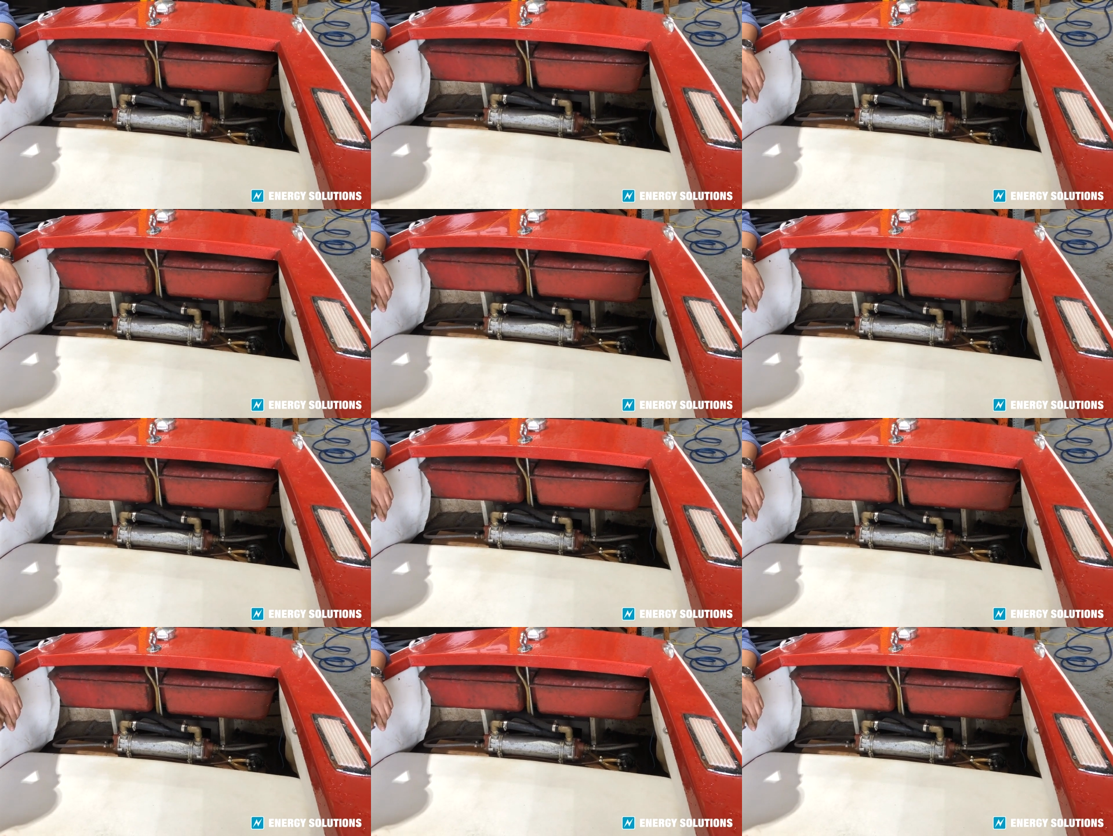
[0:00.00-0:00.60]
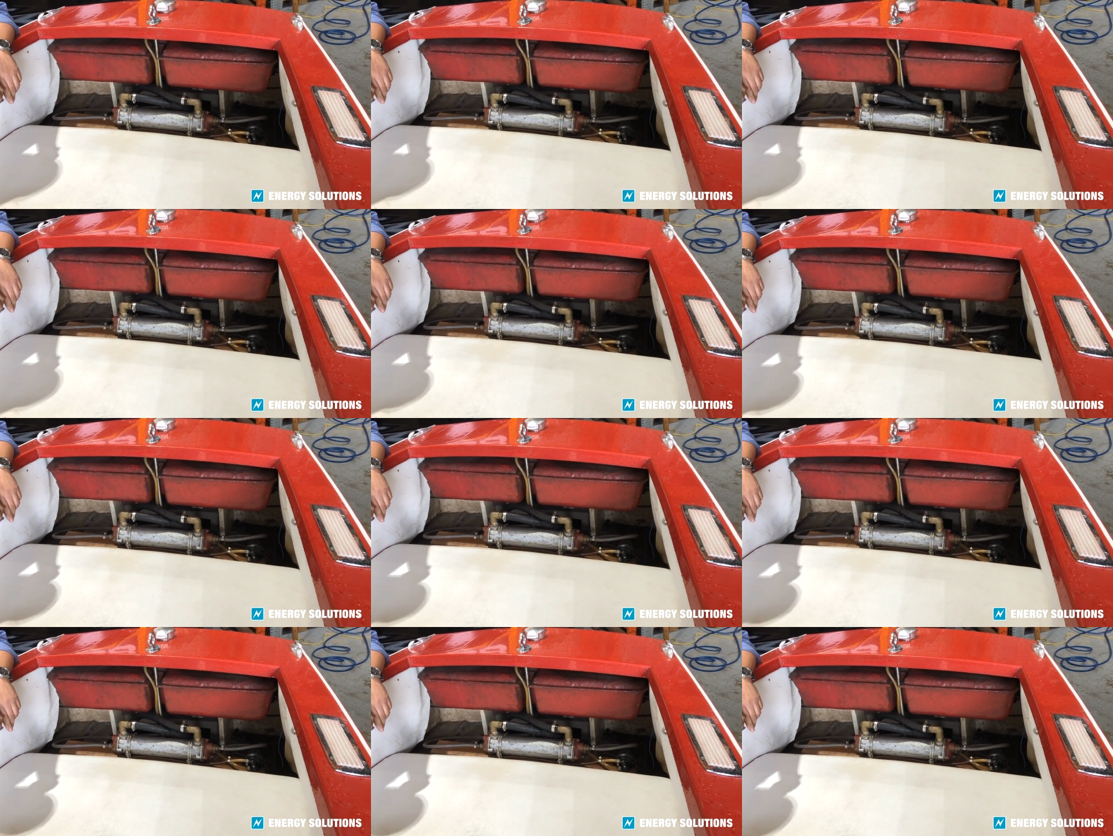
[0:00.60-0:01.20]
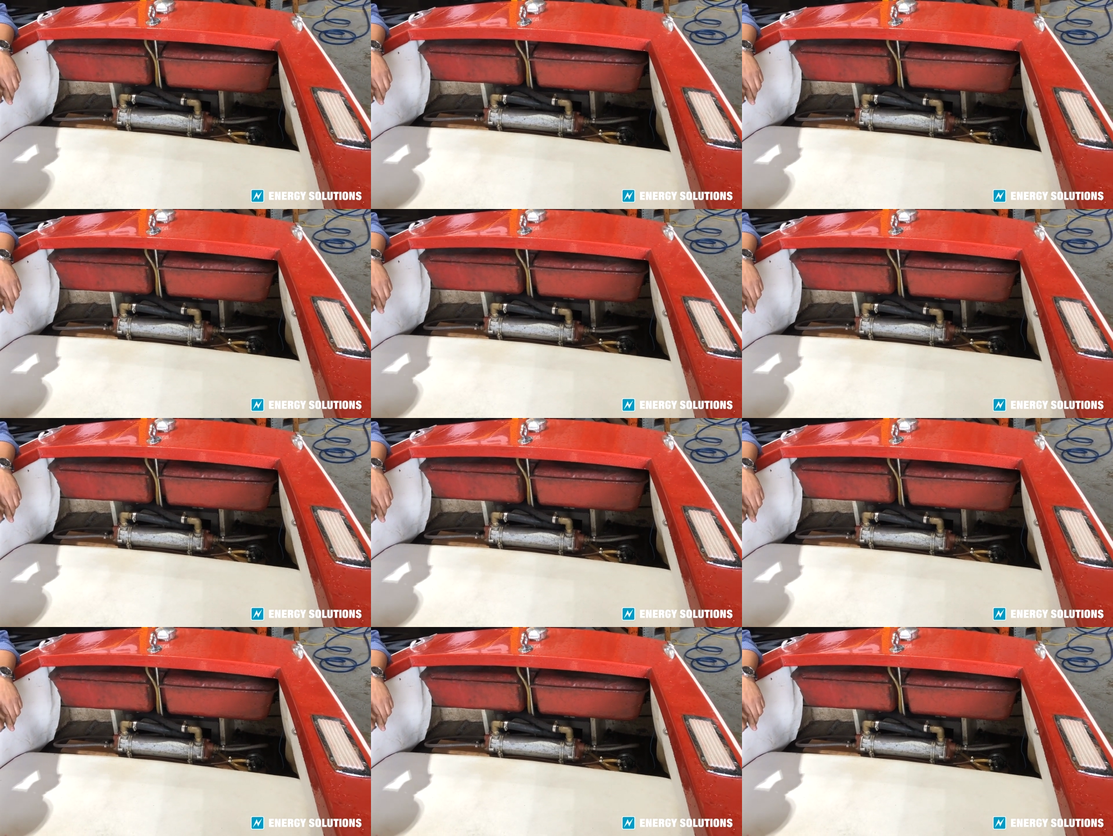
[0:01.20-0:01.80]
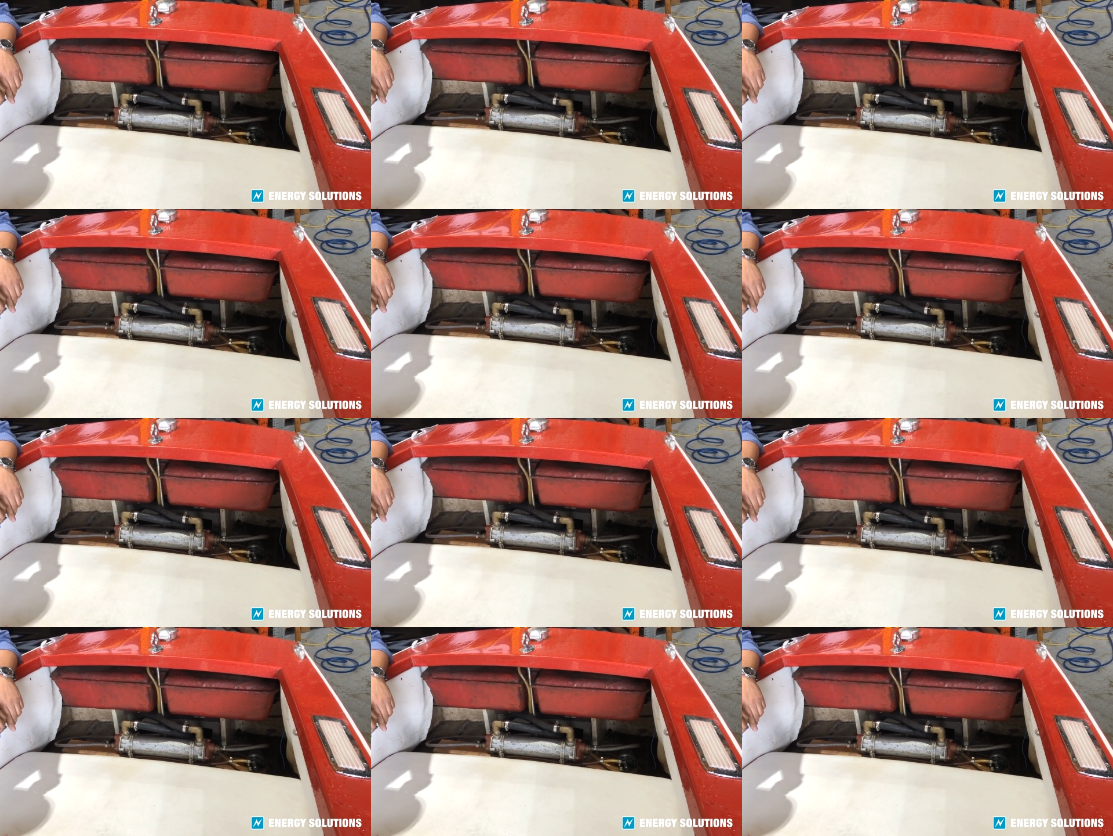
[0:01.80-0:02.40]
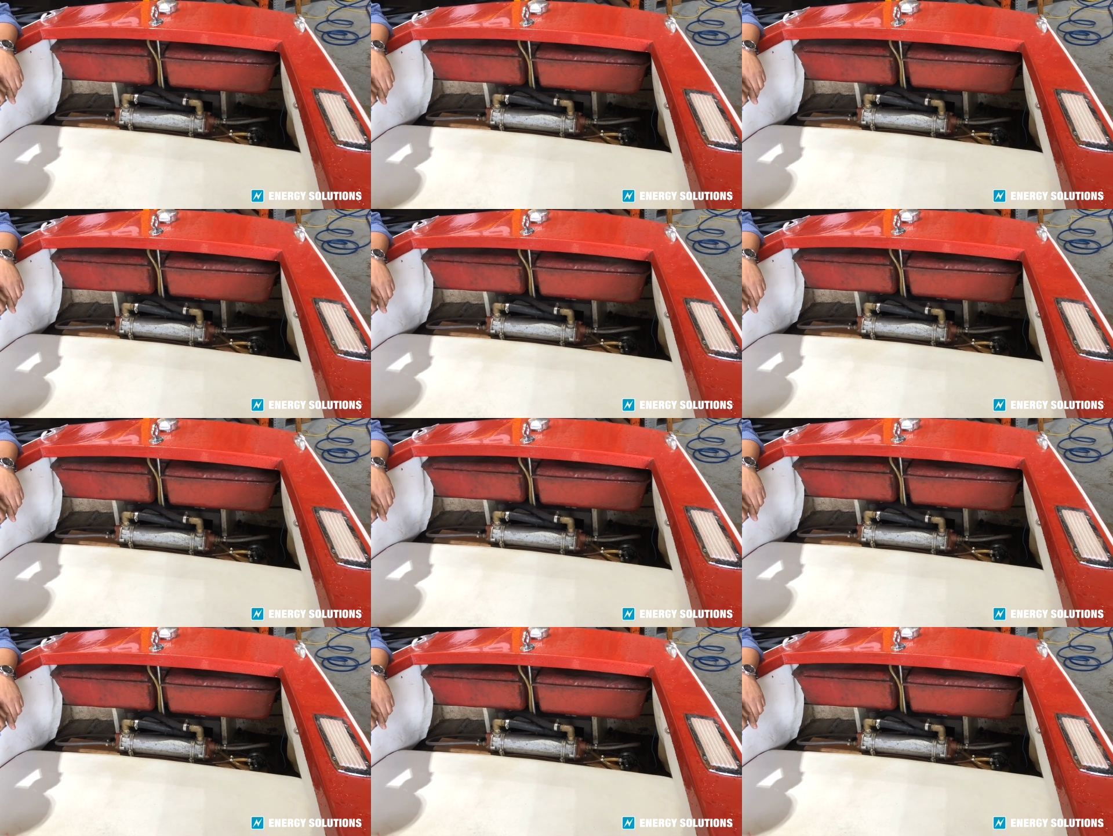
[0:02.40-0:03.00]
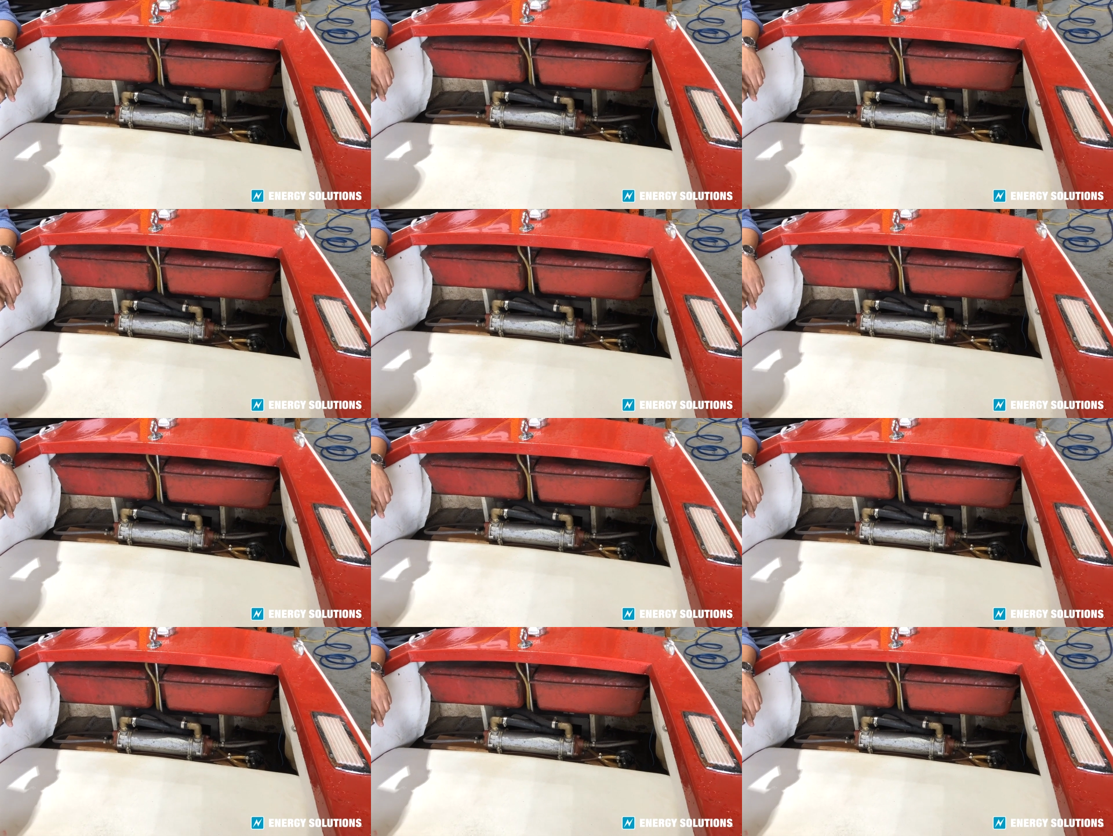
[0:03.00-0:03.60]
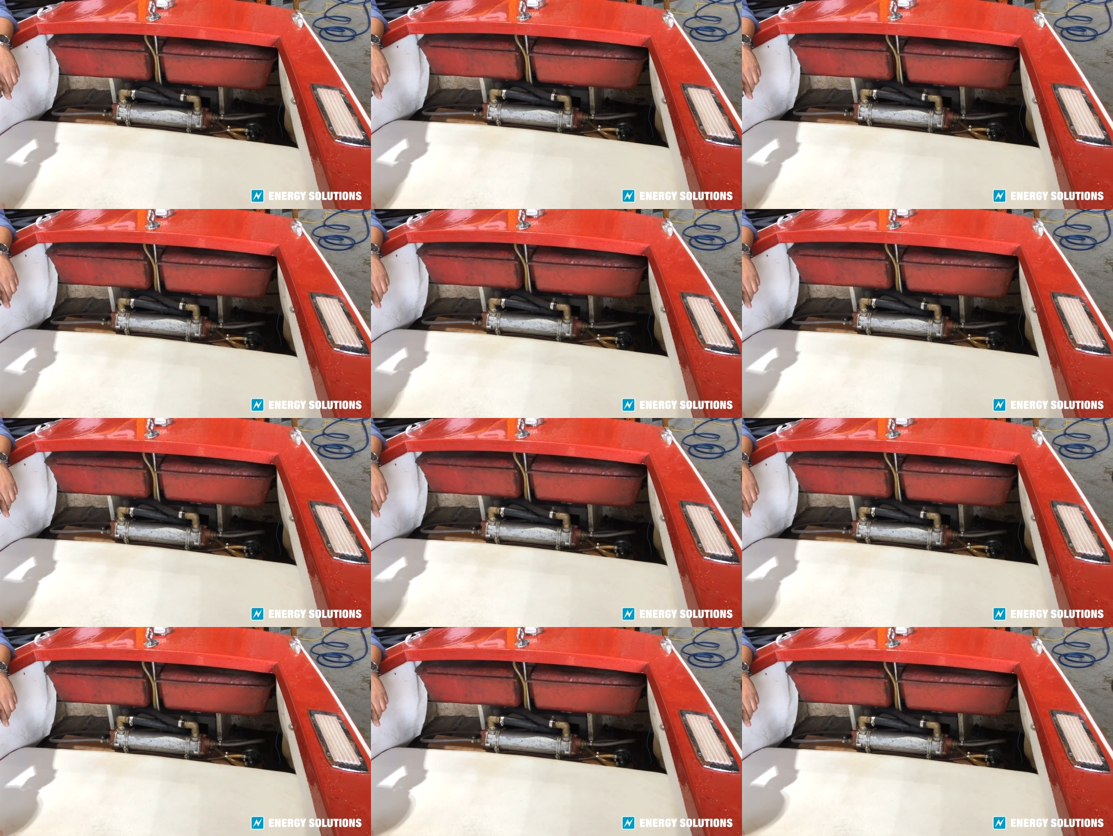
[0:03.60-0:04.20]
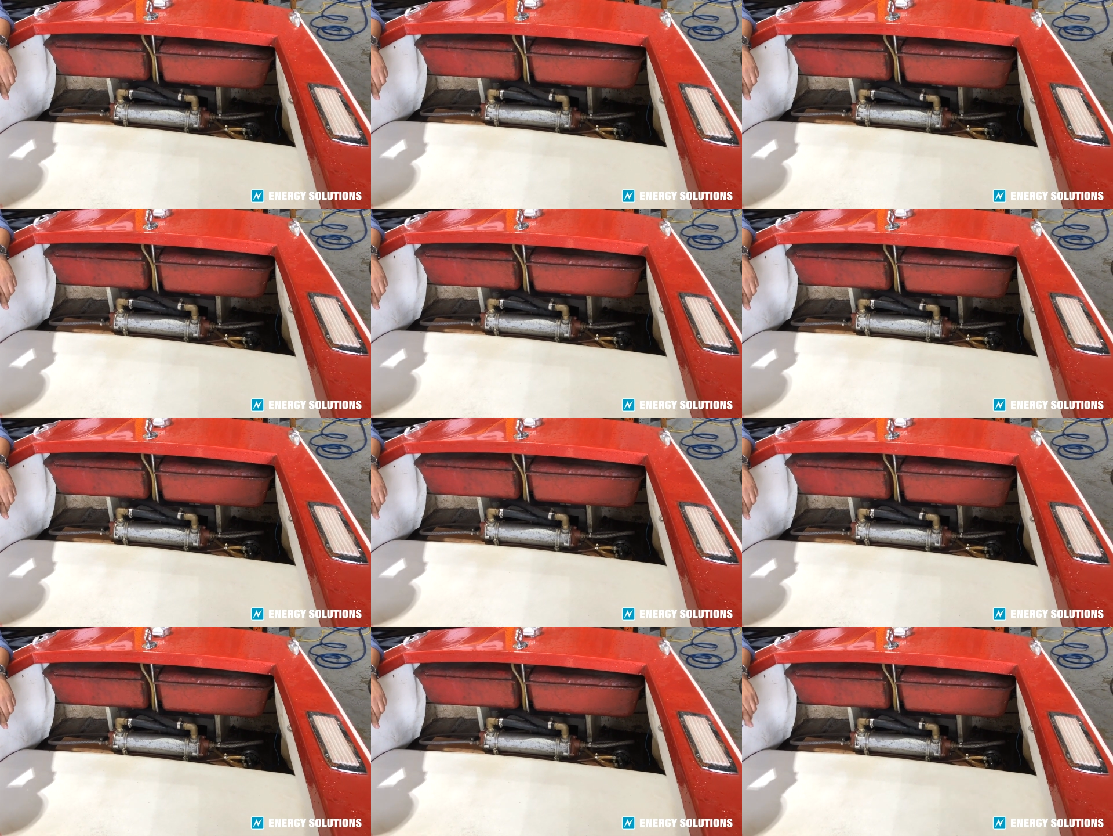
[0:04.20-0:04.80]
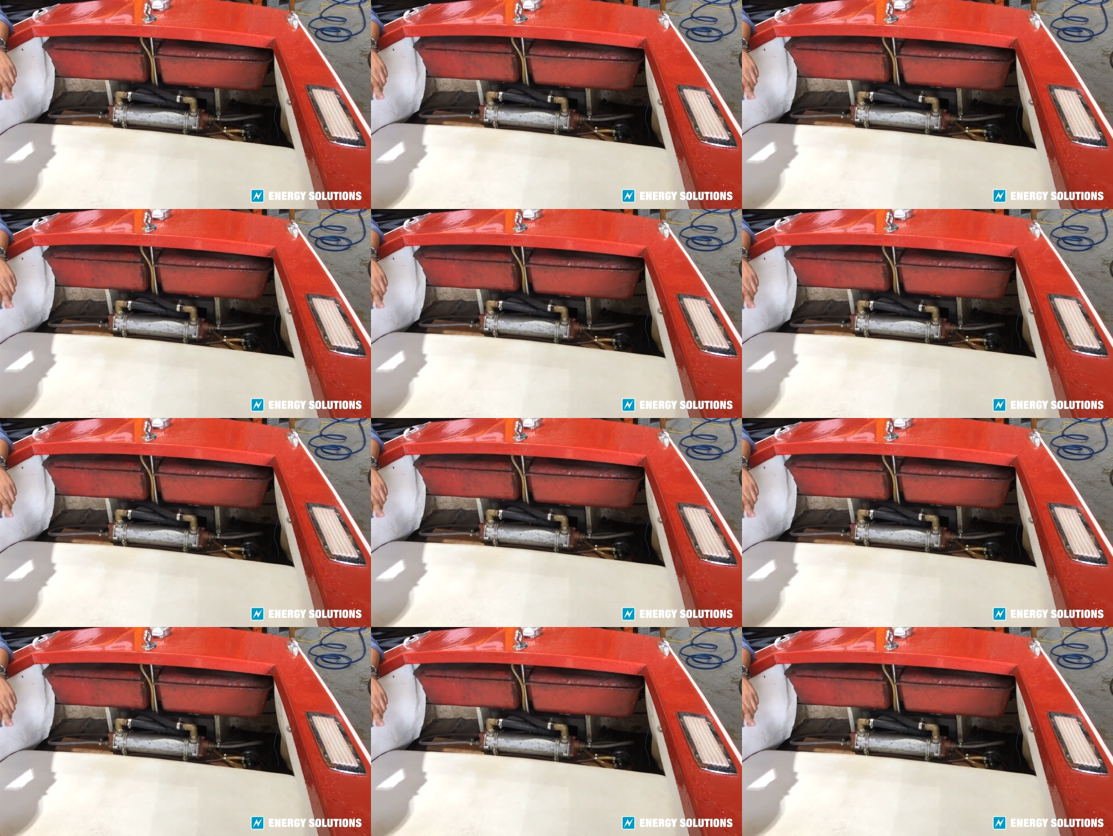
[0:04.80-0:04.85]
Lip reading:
Nobody's mouth can be seen.